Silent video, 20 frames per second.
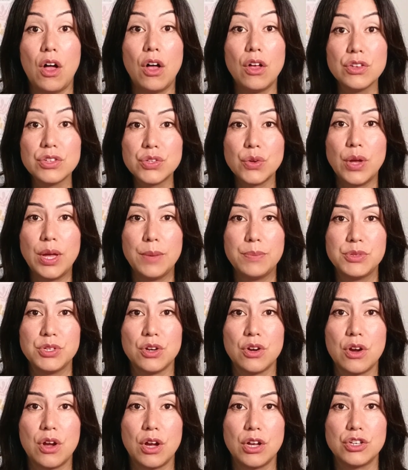also helps your
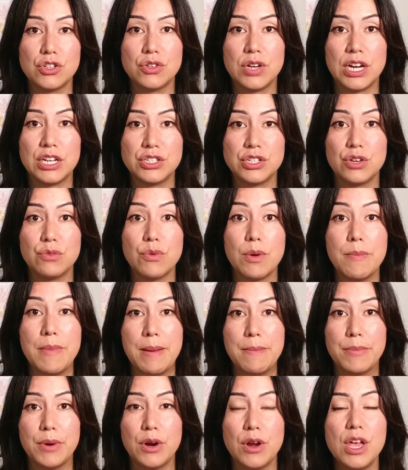contractor
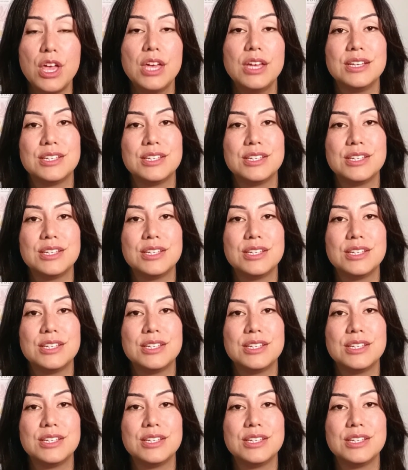remember